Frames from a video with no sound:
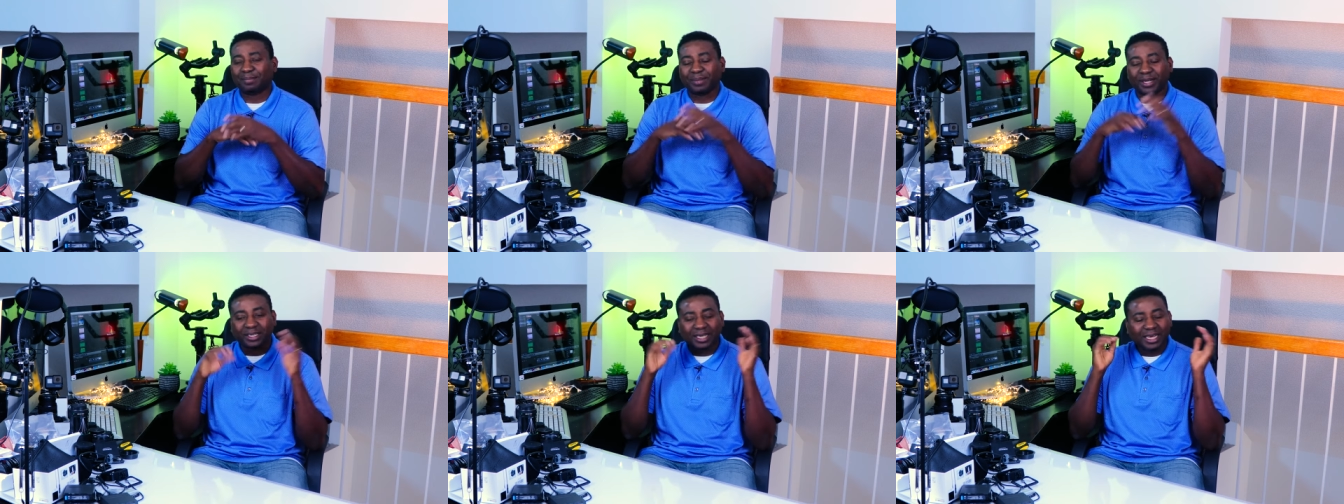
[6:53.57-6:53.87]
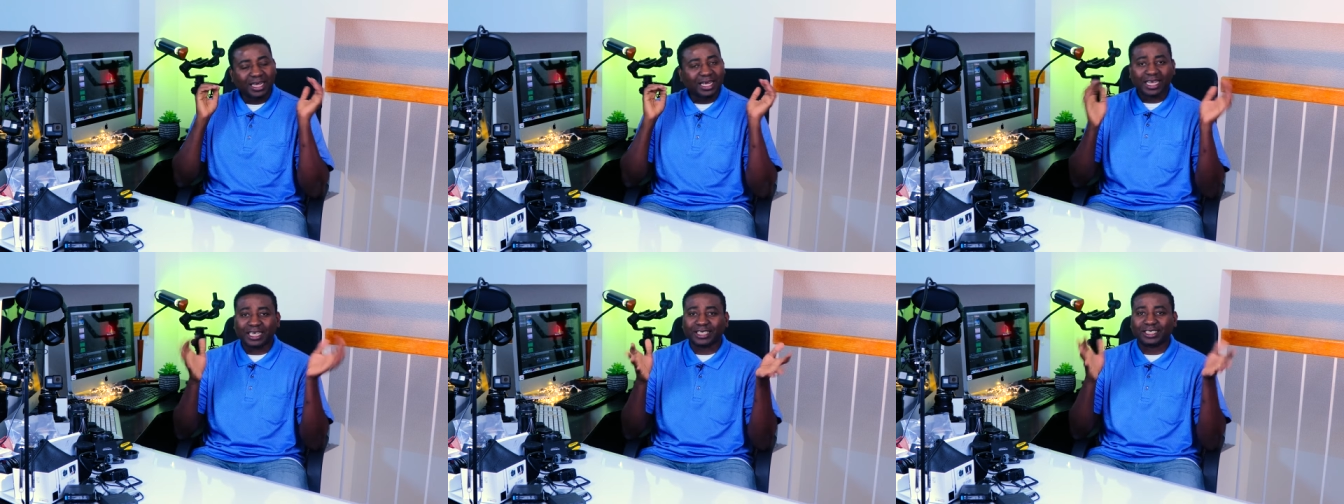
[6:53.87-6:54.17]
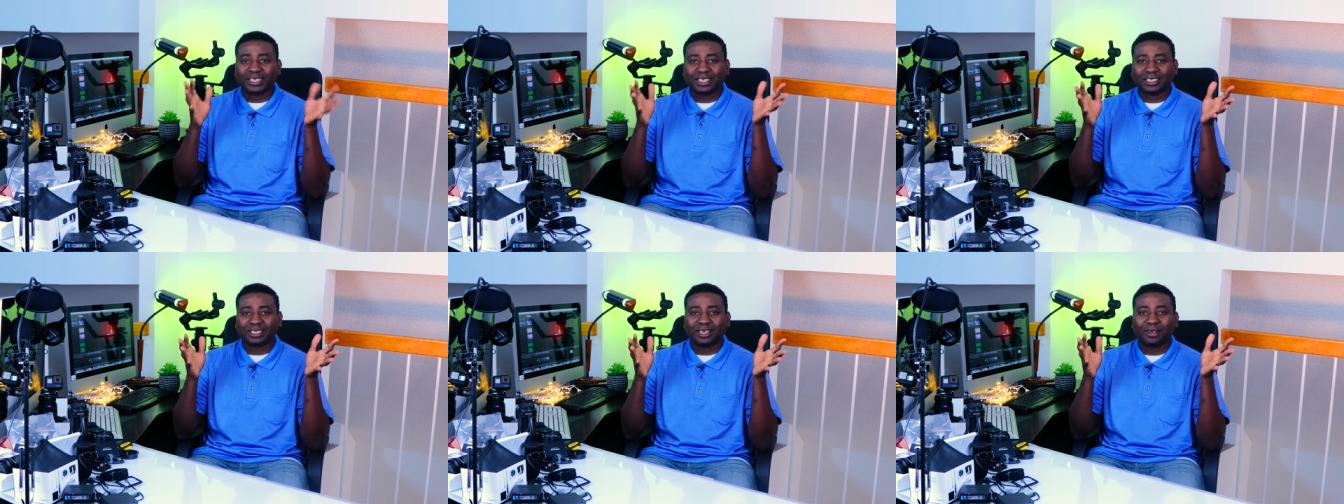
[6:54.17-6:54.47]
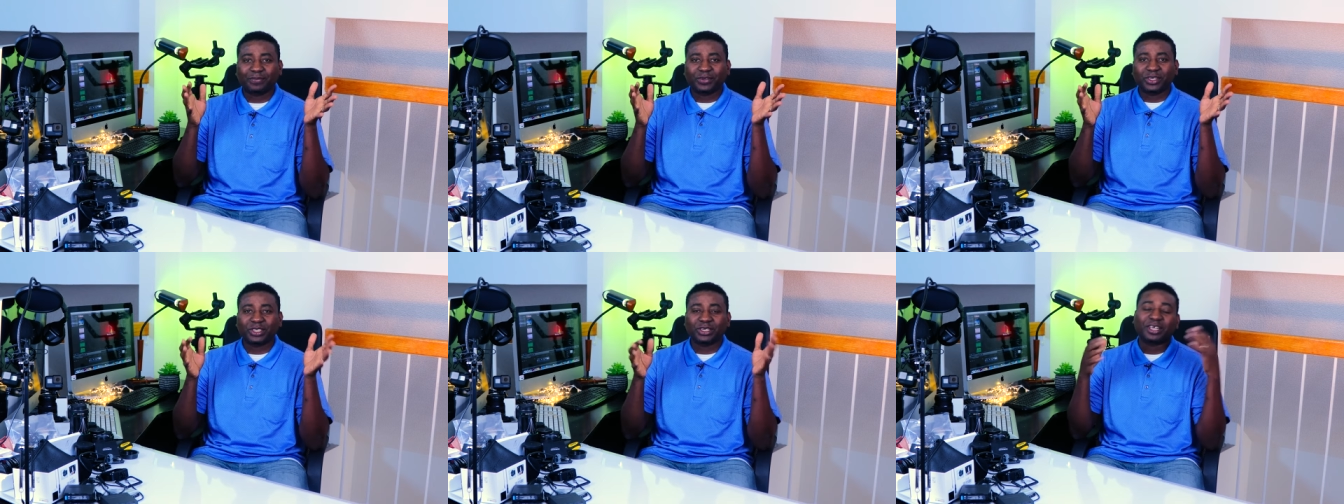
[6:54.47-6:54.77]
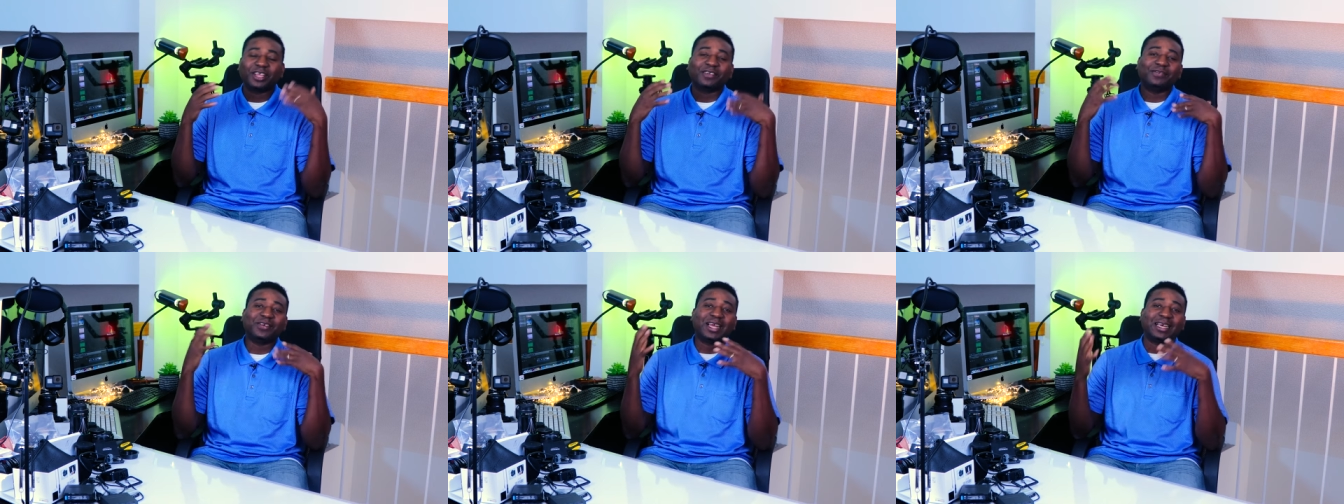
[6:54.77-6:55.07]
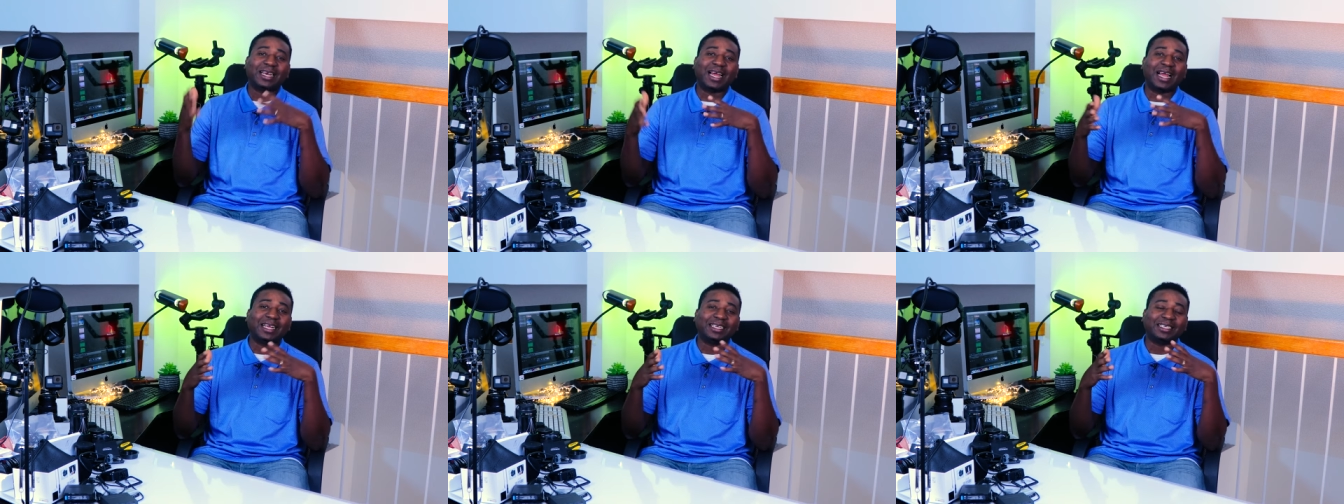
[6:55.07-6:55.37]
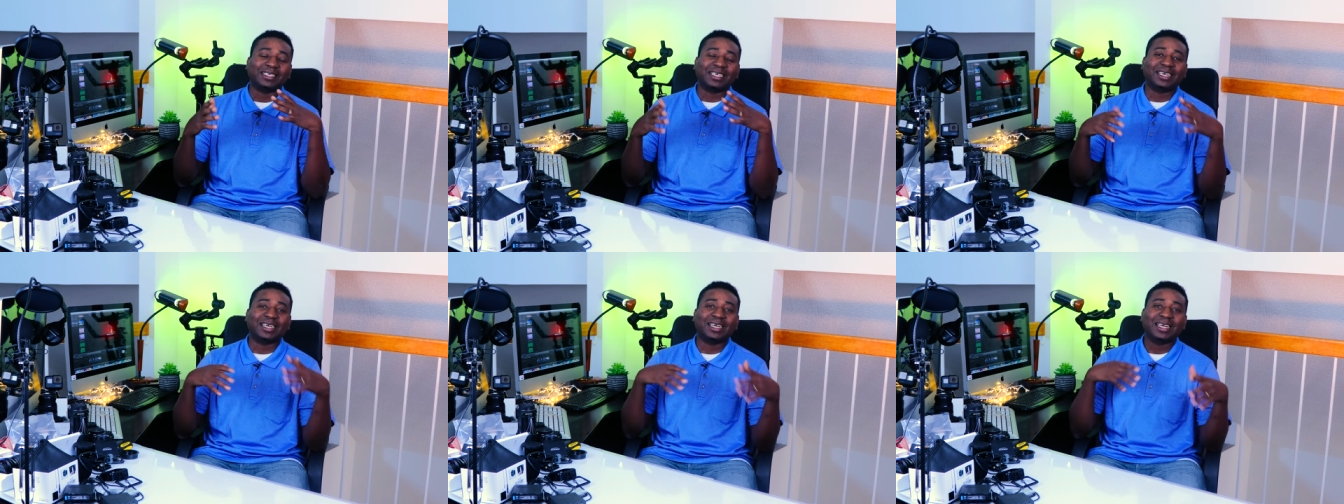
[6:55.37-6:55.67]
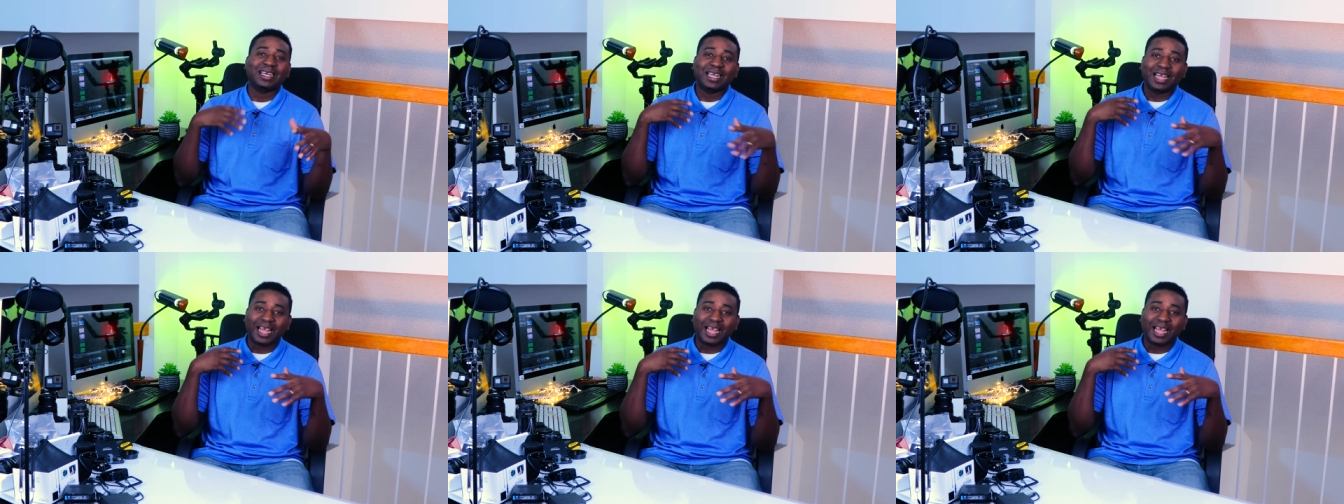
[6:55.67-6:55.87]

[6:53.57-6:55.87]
but it's just something to give you an idea,